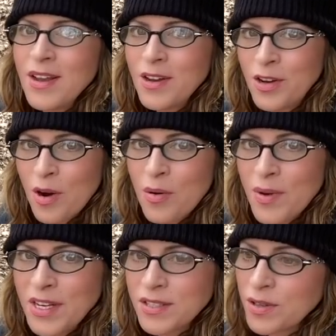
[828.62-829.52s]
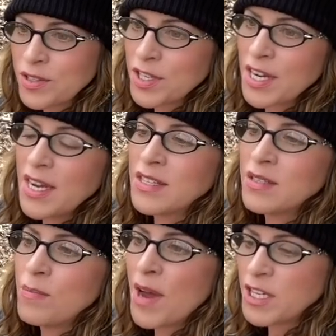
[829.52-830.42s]
go research it. It is
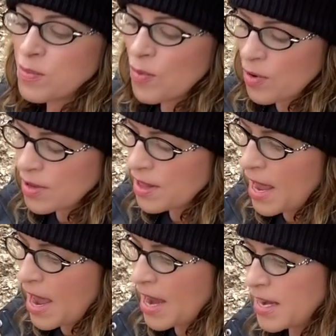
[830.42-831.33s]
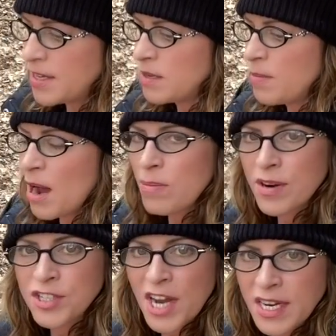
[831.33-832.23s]
much more than that. It is about
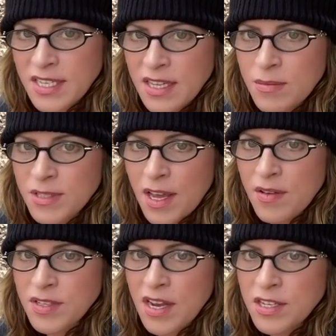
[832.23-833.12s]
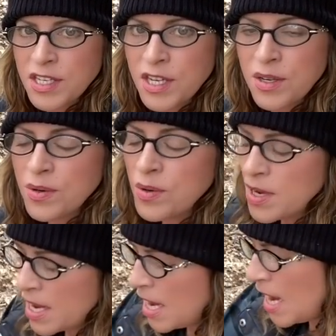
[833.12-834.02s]
projecting themselves onto you.
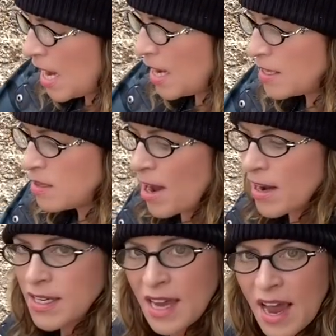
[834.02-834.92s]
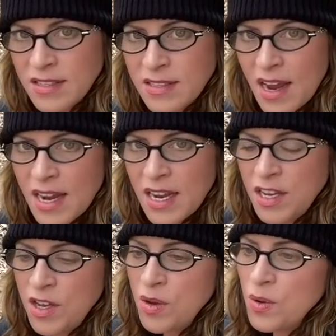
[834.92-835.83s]
It is about
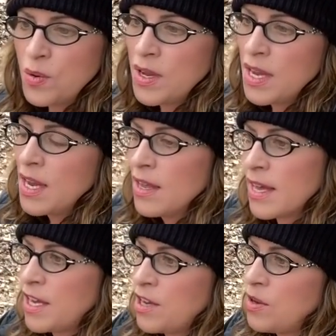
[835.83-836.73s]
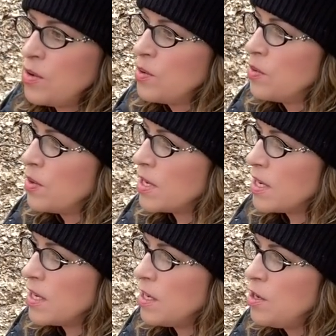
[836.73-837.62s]
gaslighting you. Like you,
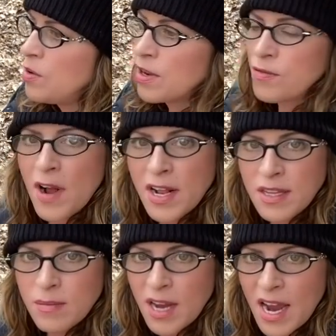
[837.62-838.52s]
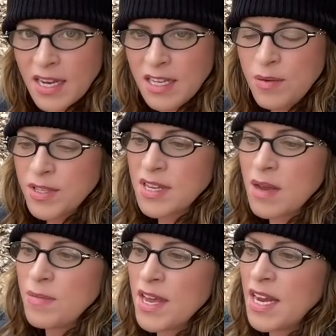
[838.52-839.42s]
you confront them kindly with
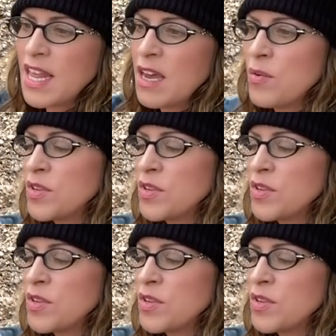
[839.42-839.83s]
something and they will